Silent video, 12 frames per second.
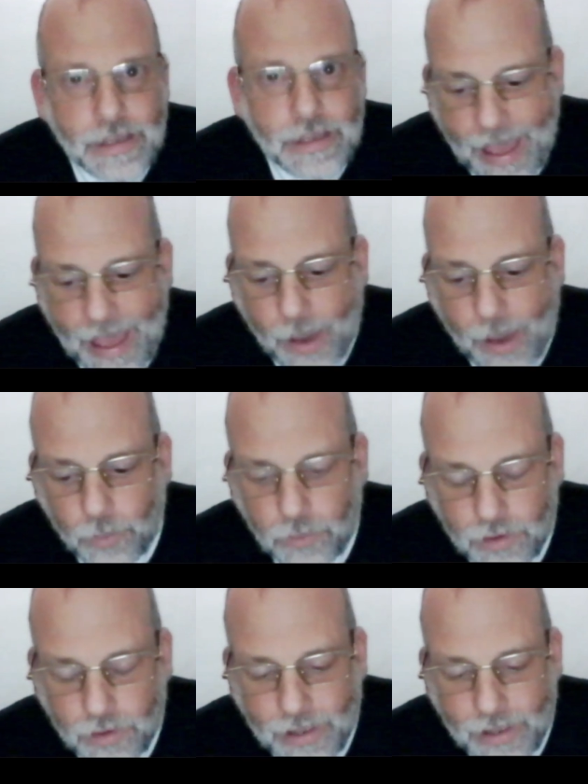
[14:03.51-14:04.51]
Now,
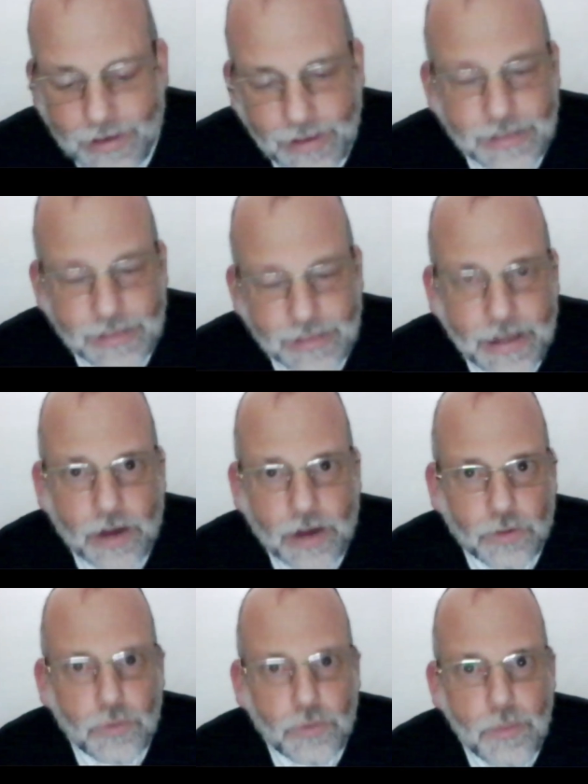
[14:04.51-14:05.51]
like I said, I
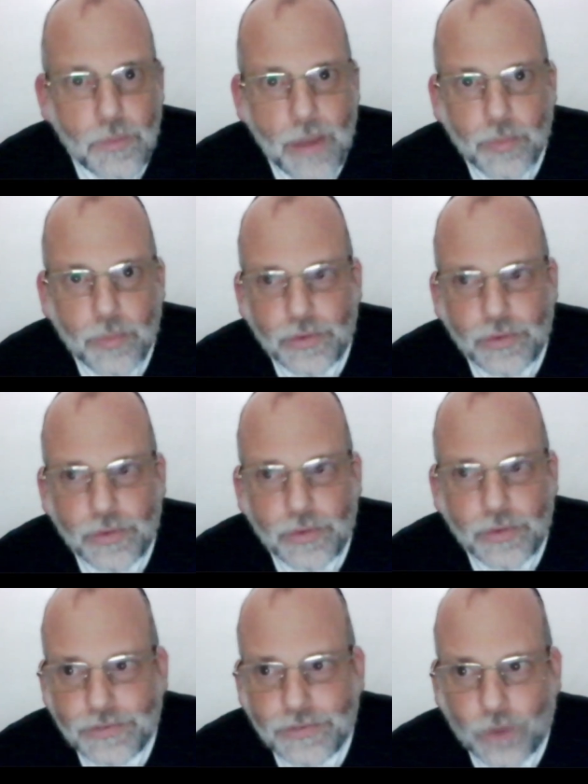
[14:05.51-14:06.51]
don't remember the
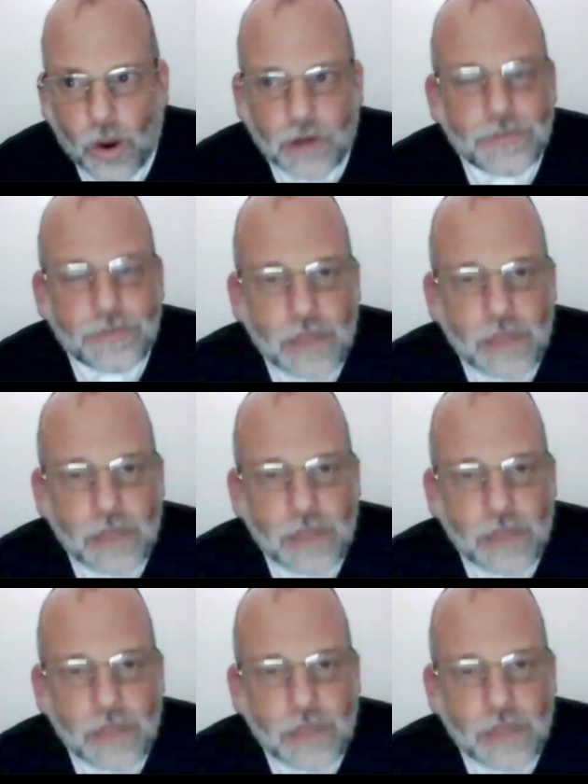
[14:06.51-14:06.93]
source.